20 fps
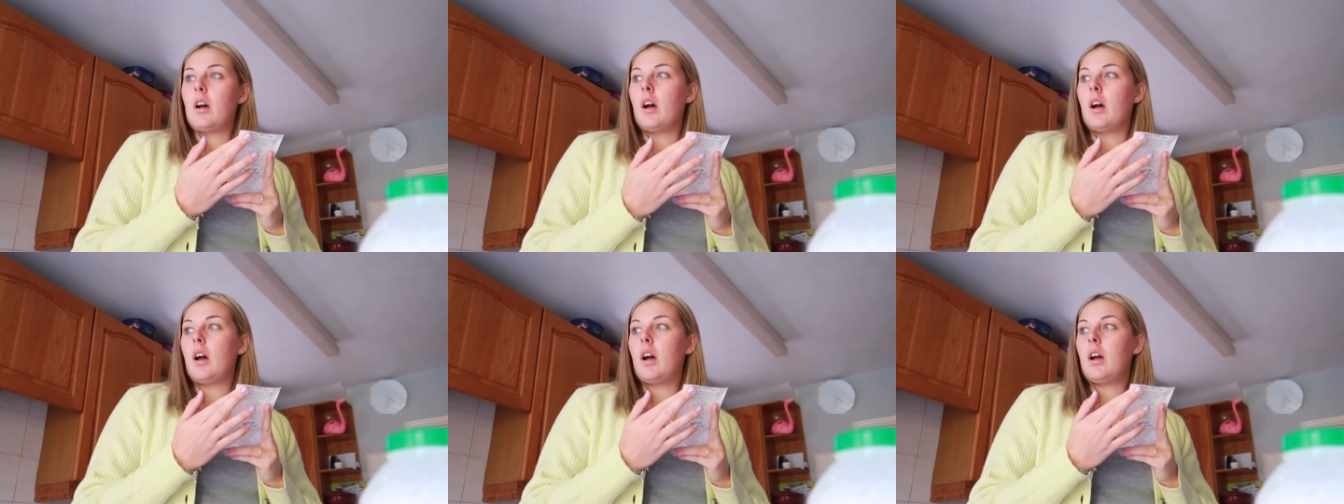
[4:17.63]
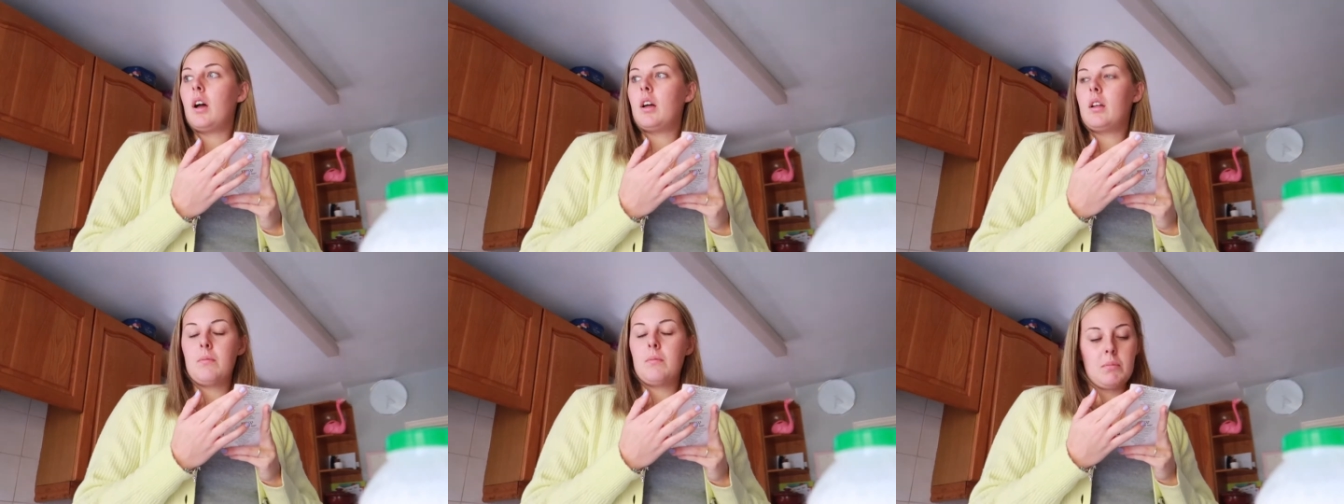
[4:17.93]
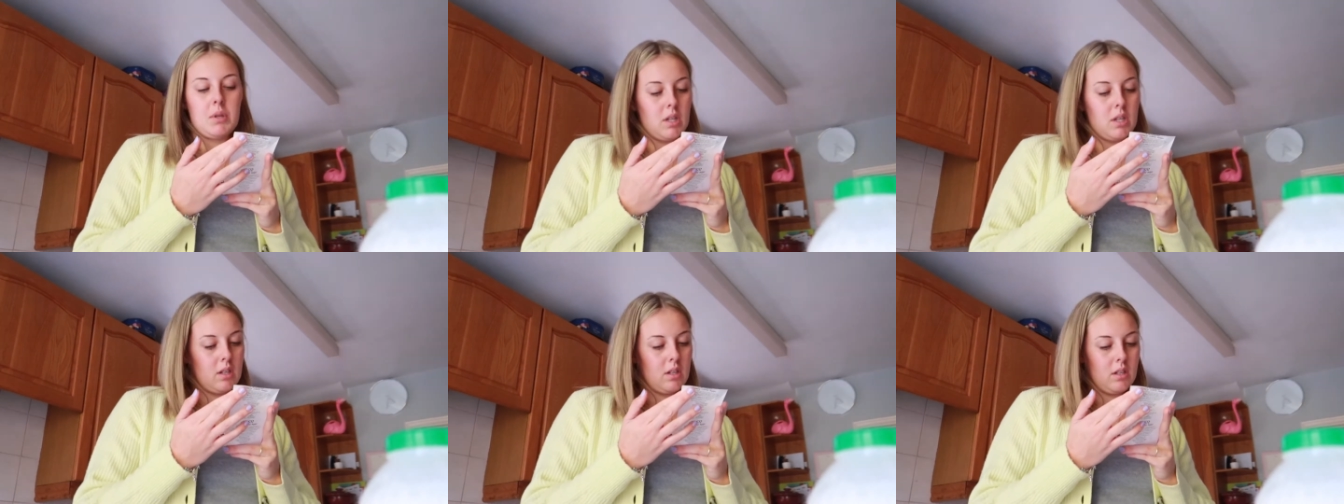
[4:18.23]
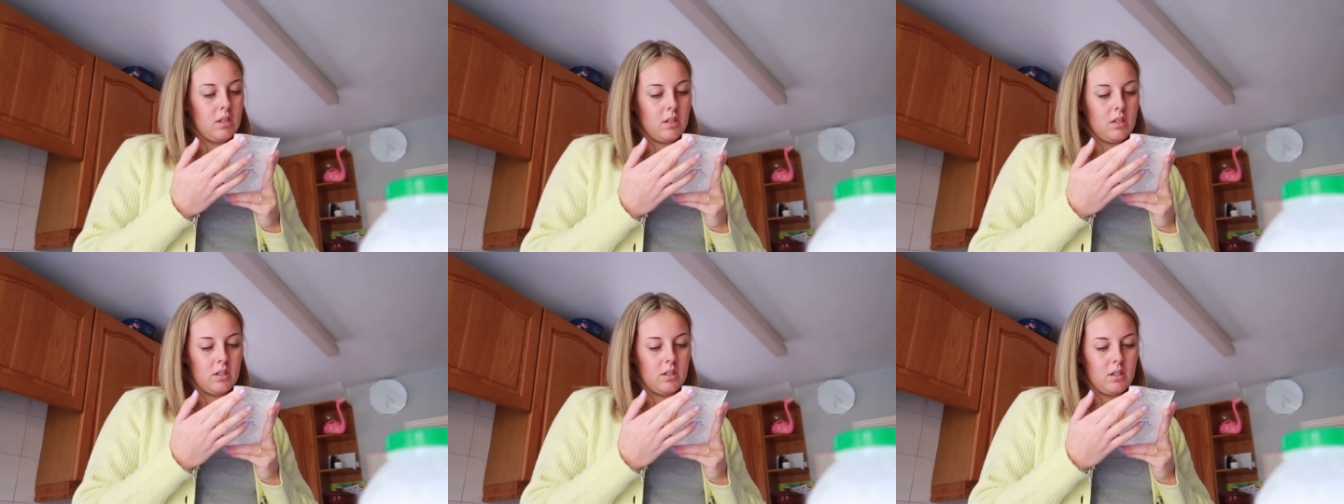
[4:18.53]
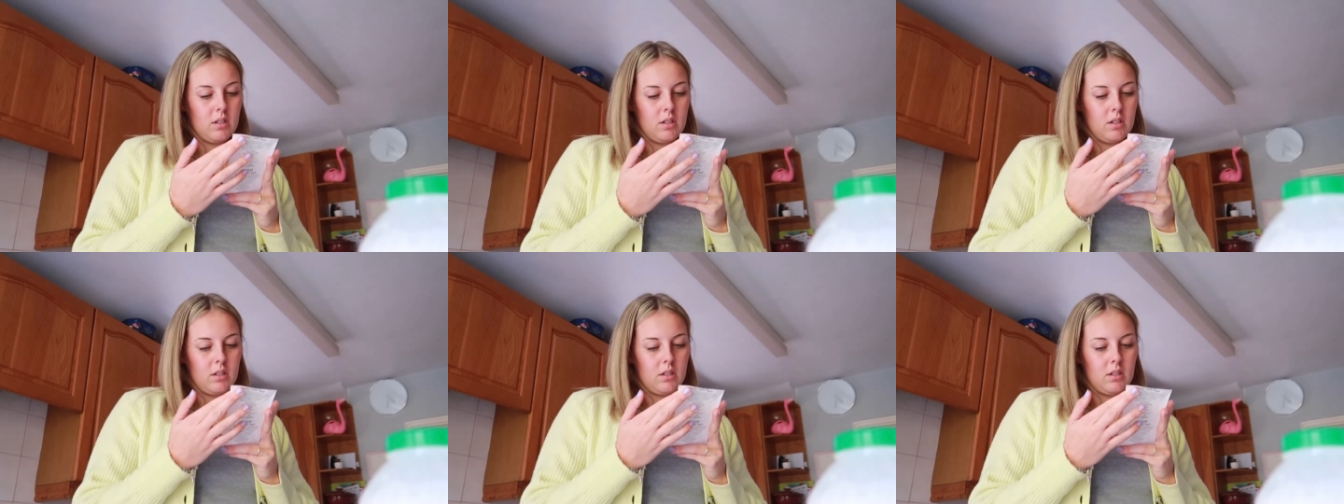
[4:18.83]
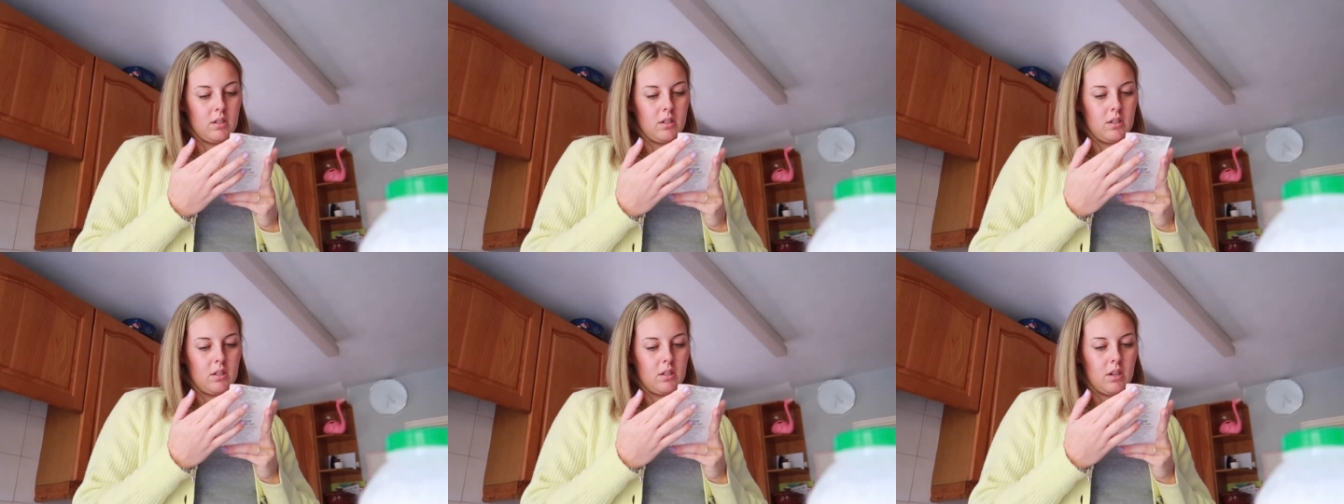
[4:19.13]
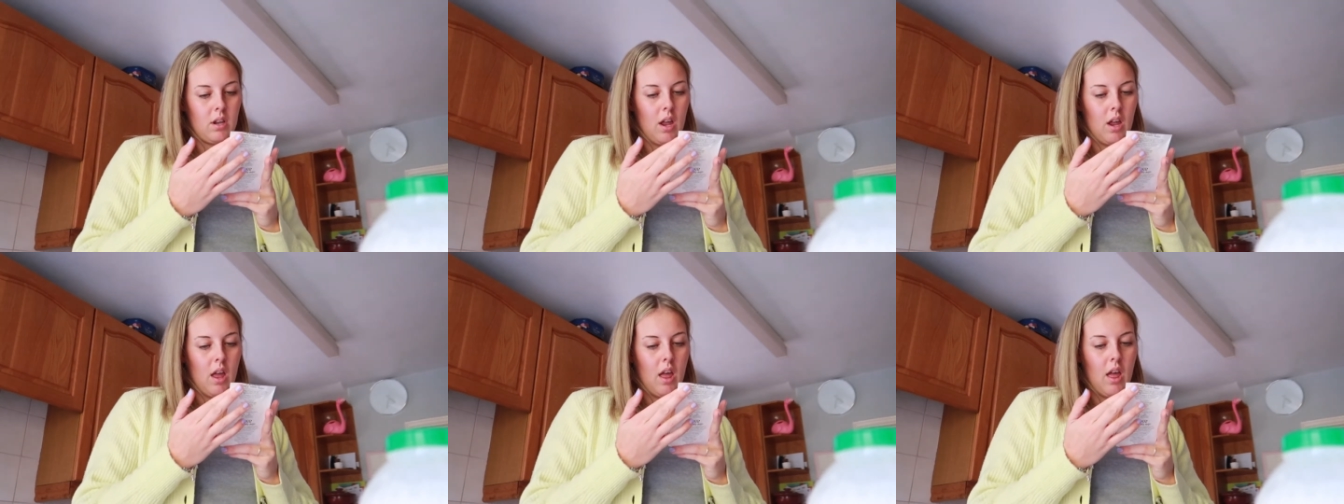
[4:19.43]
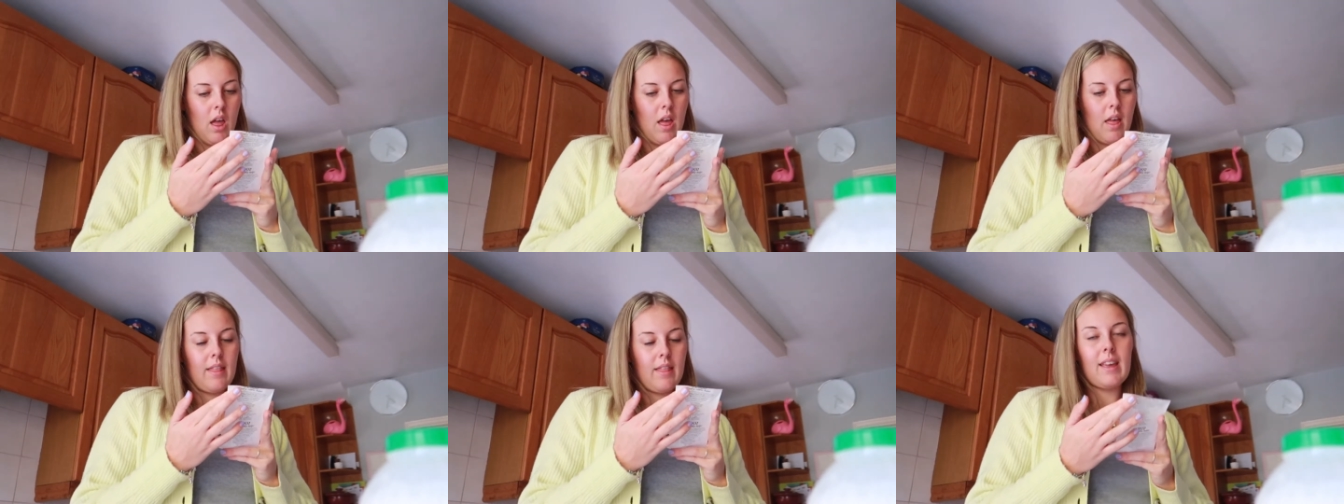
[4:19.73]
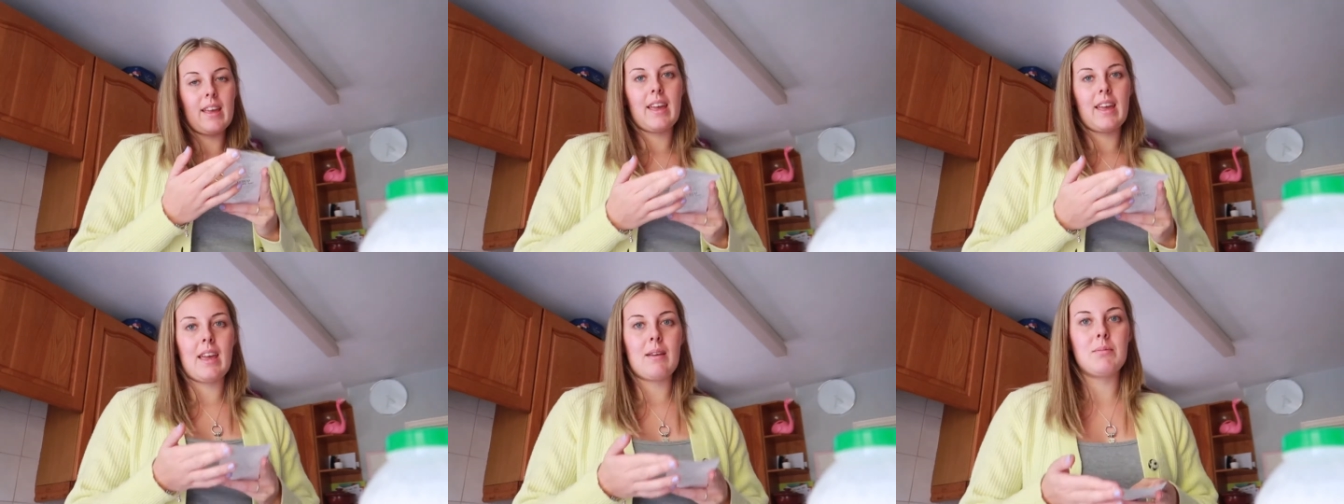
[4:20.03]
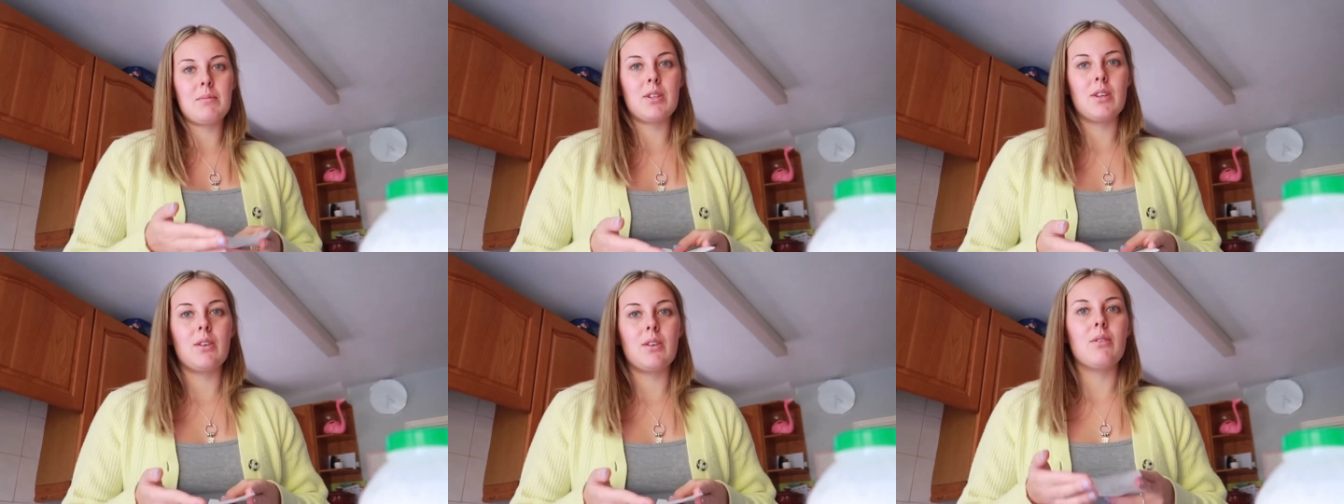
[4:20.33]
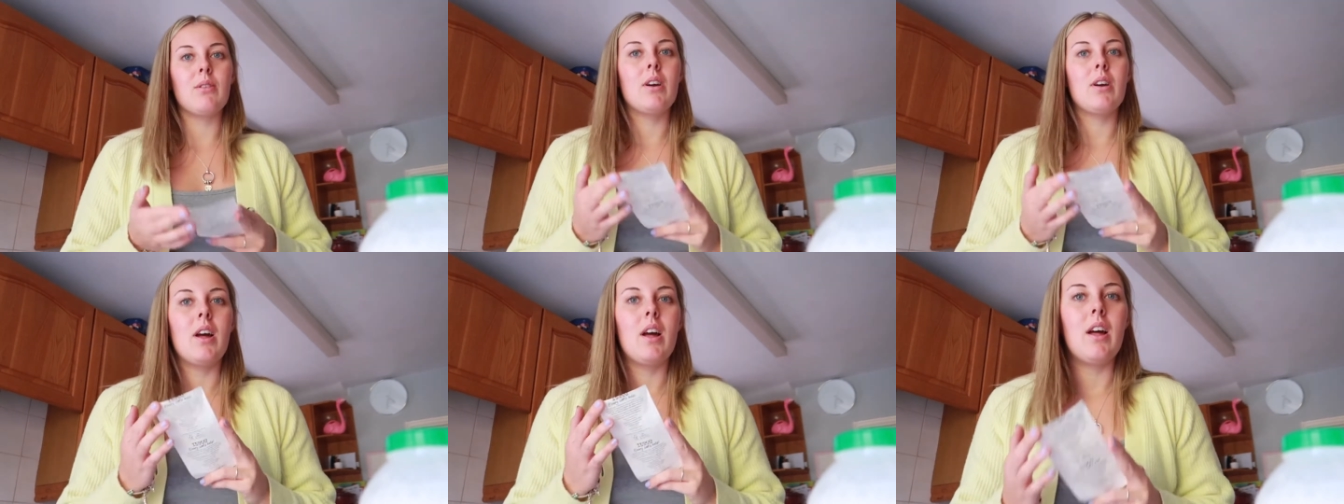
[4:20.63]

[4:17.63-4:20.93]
And that came to